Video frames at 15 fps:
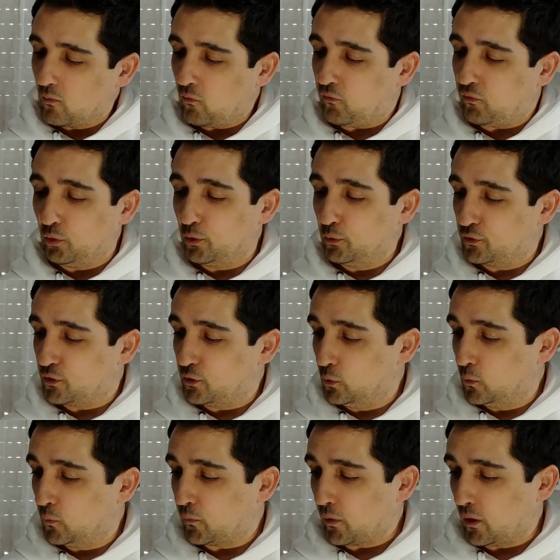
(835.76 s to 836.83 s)
Voodoo
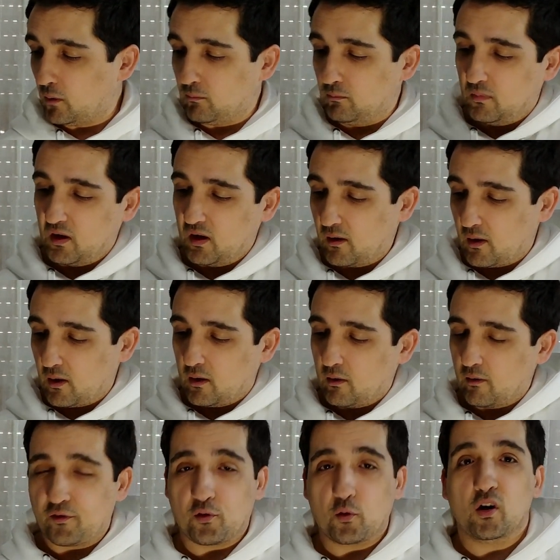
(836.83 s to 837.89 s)
2 from
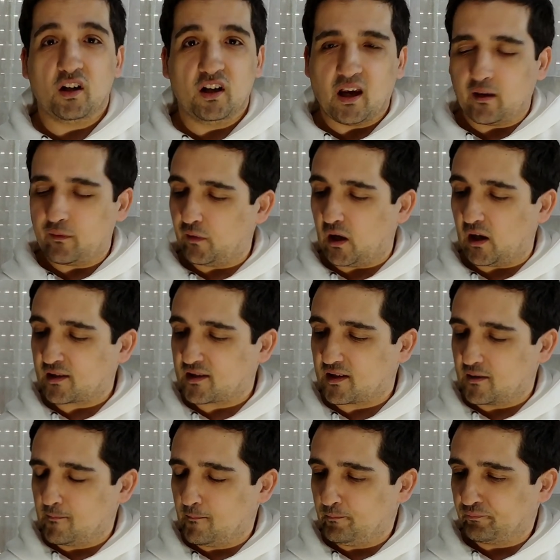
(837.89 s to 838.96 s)

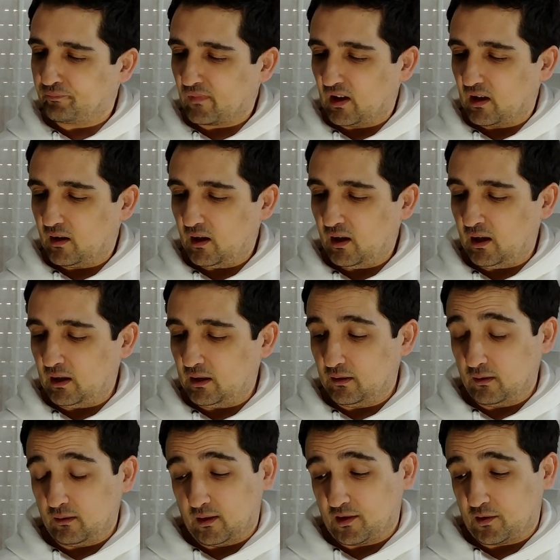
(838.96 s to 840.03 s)
3DFX, and
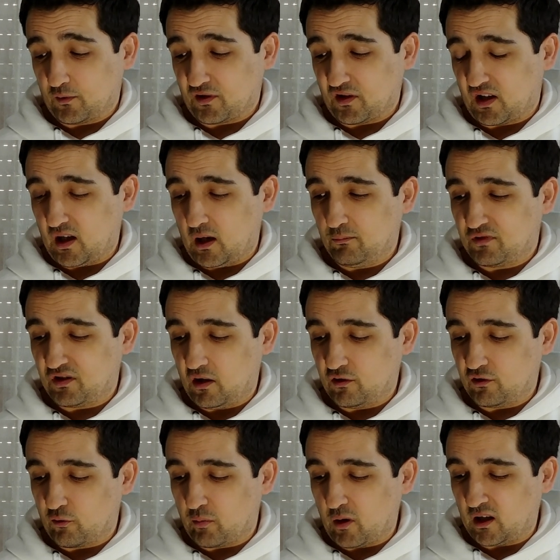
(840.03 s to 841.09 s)
this was a game
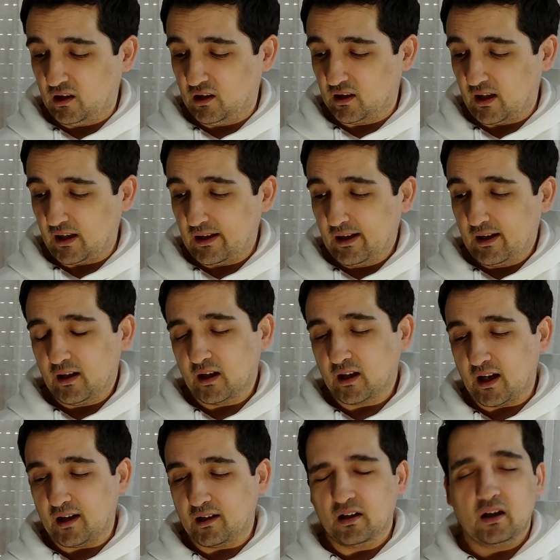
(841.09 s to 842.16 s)
changer back in the day.
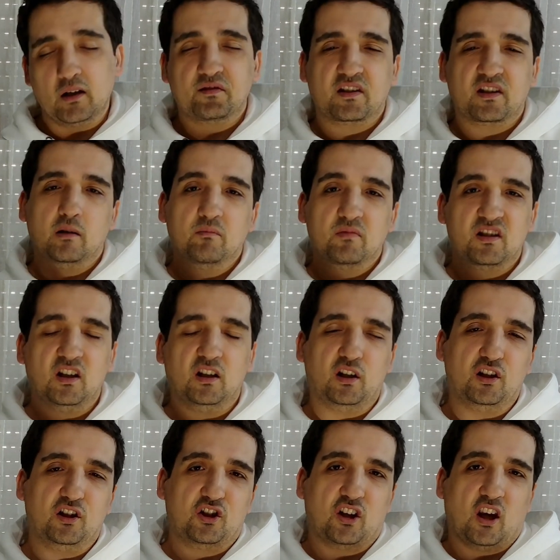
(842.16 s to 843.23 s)
Again, if
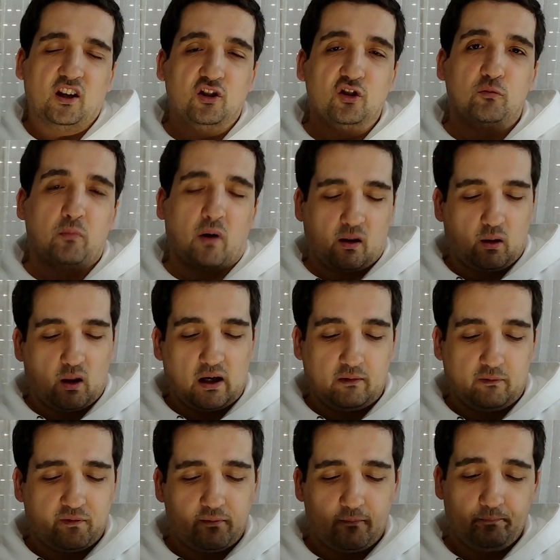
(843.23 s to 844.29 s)
SimCity changed my
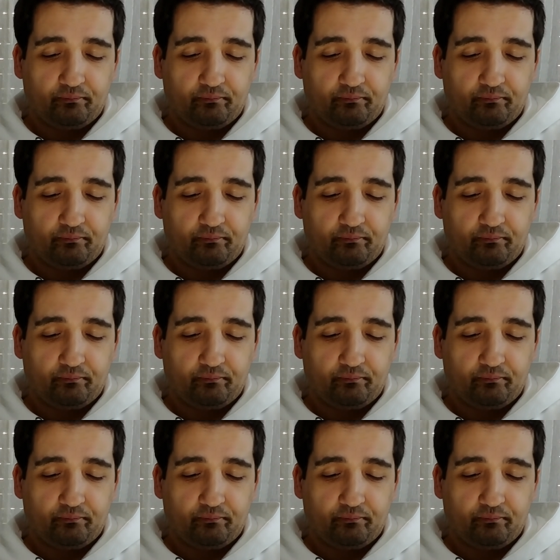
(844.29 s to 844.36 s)
life